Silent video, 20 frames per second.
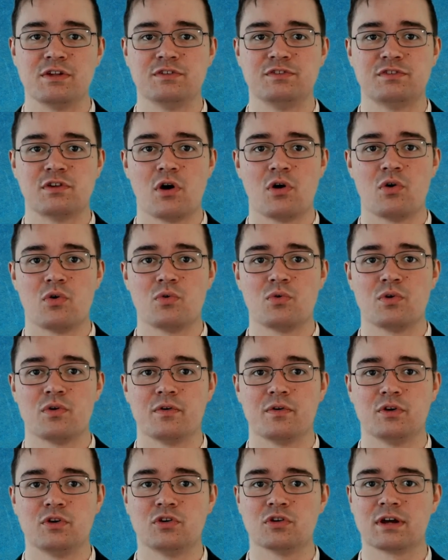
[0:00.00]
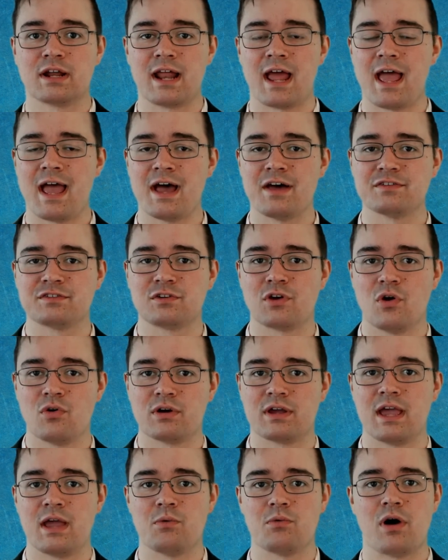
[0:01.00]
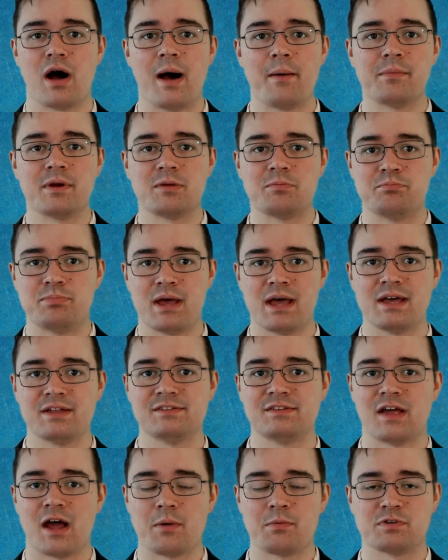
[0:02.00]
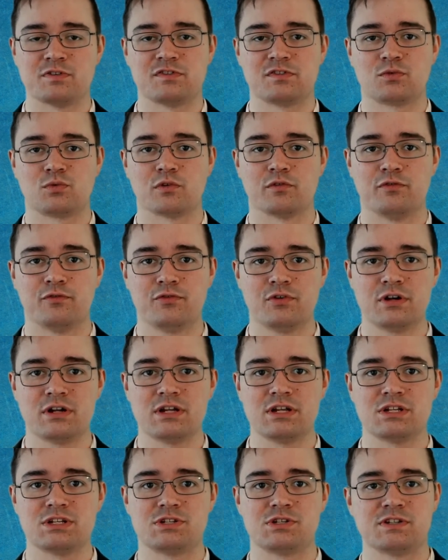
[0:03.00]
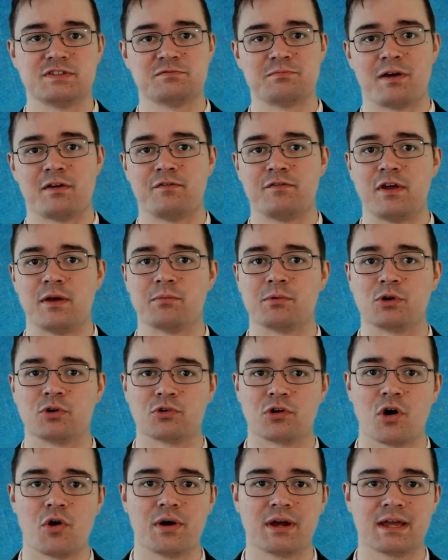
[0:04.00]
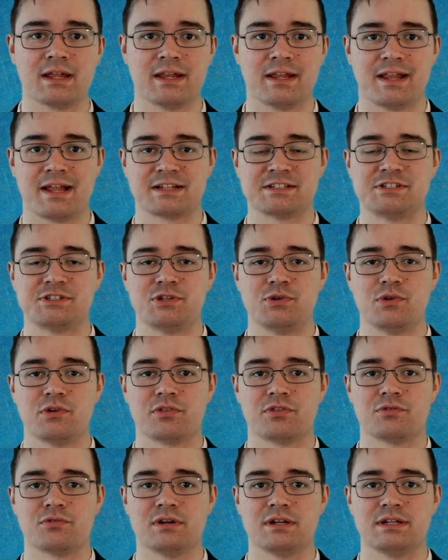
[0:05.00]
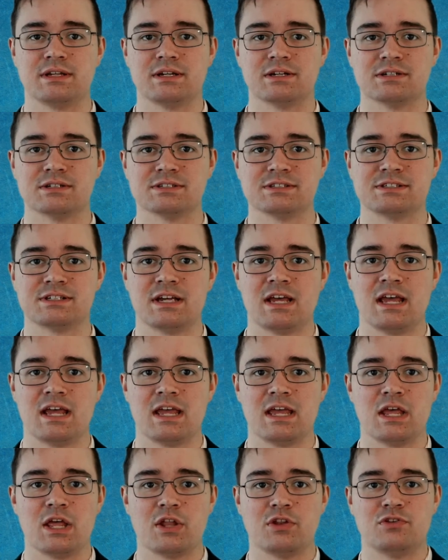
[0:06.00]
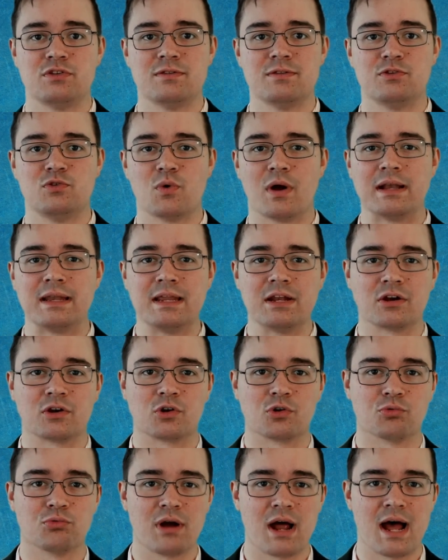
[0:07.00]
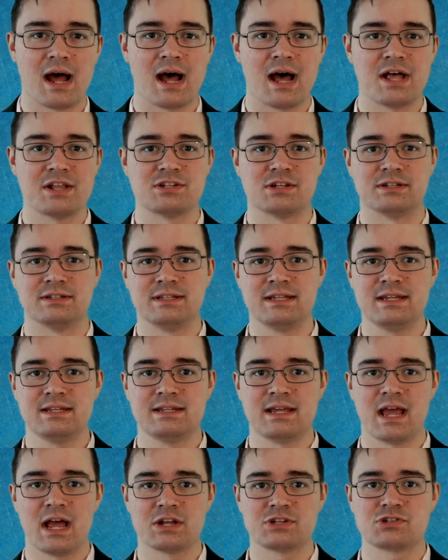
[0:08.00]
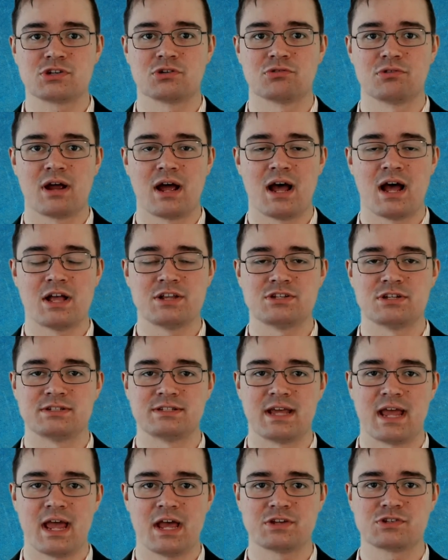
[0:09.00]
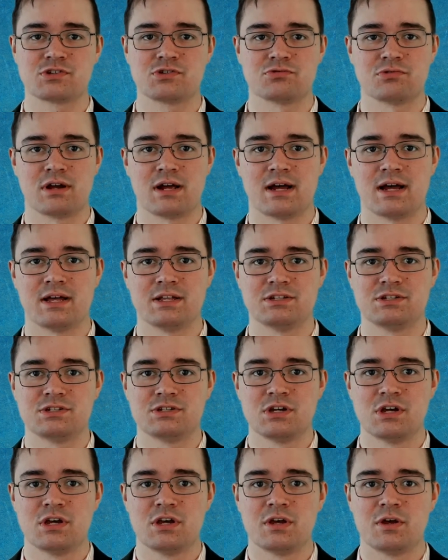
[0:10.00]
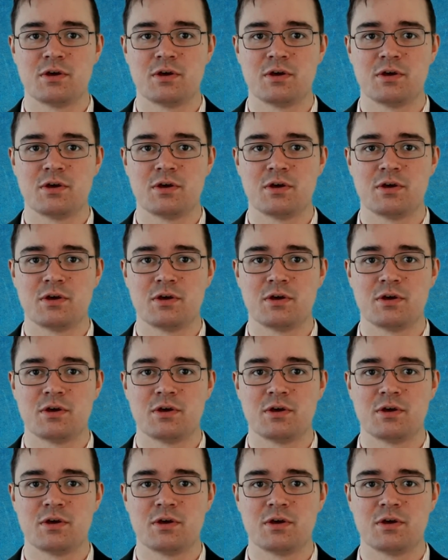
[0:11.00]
So you're going to ask, okay, well, how many beds, how much square footage, is my family growing in the next 2 to 3 years? Do I need a garage, a detached garage, attached garage,